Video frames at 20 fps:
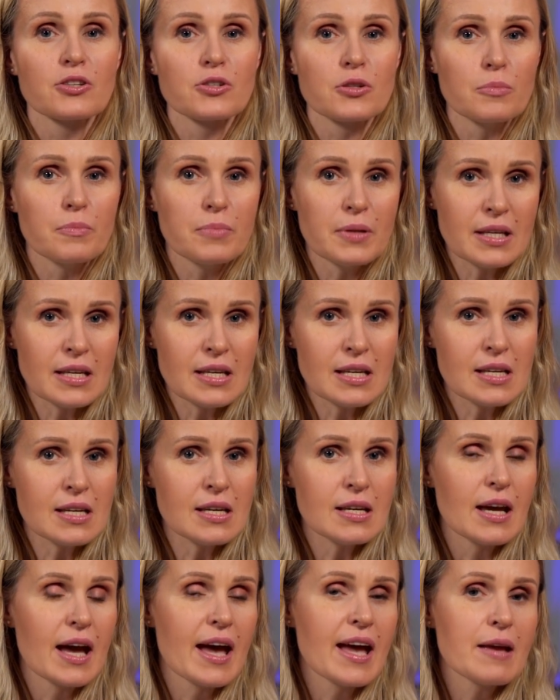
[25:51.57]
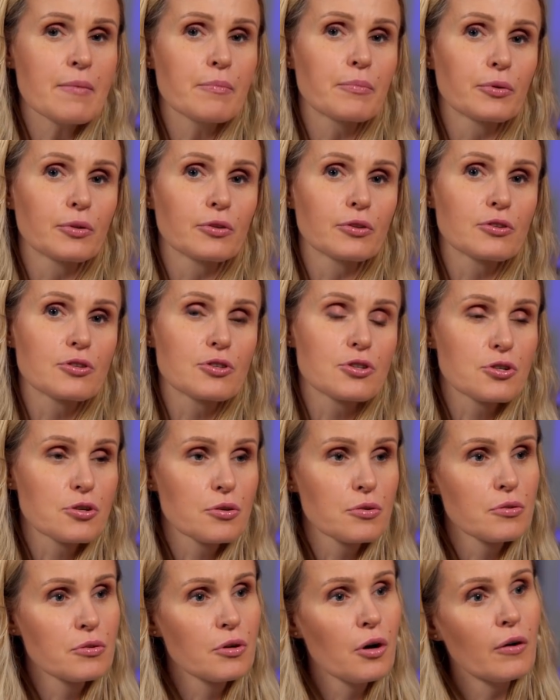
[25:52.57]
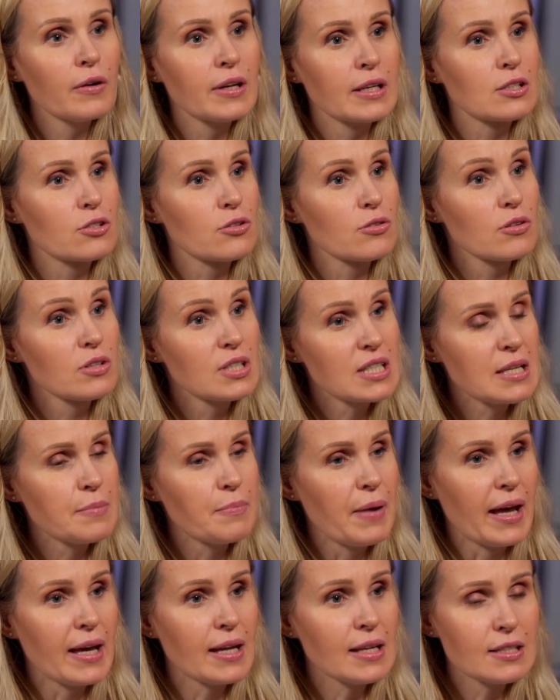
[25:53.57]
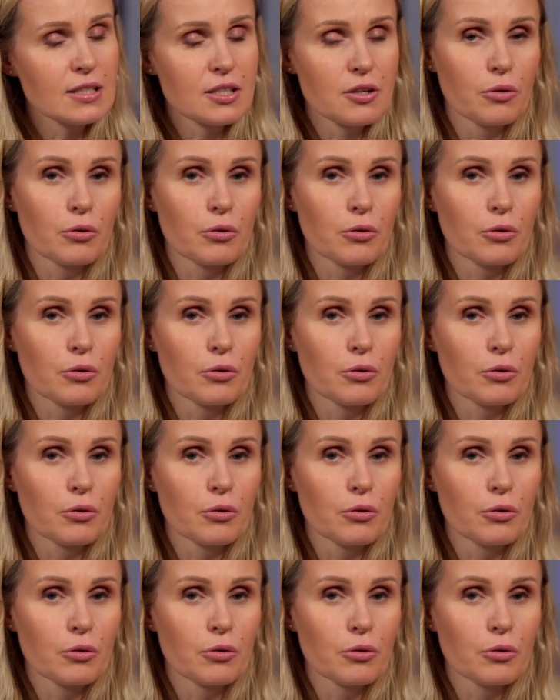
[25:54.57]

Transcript: to be able to go into the debate